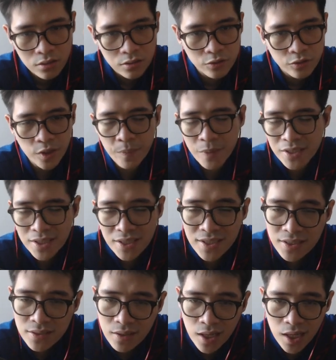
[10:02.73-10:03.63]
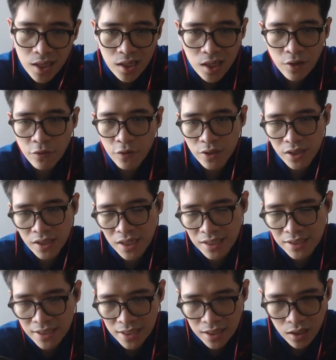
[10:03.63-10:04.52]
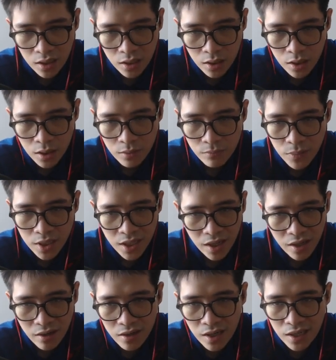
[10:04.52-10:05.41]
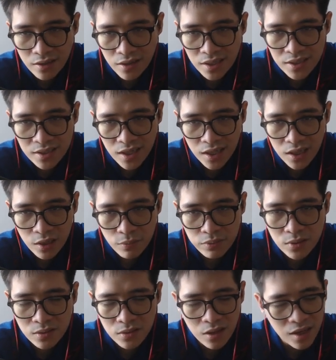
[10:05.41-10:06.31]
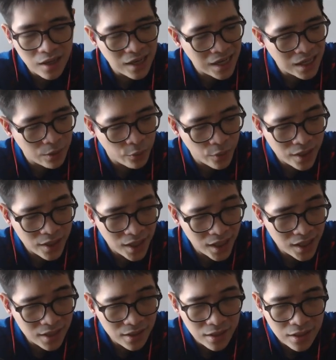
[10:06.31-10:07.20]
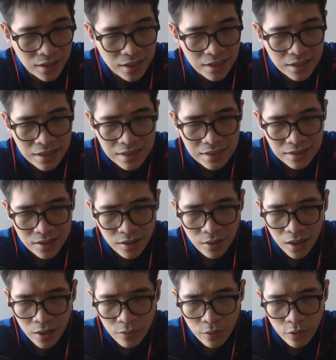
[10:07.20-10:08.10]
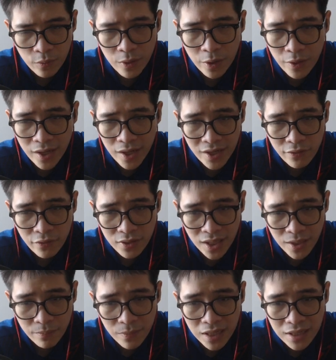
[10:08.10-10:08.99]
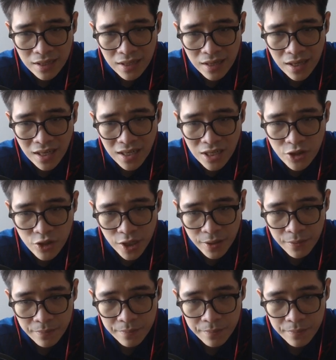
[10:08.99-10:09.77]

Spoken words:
3 pieces and go for the attack. But here I think his king looks kind of weakening, so I will be ready for that by king h8.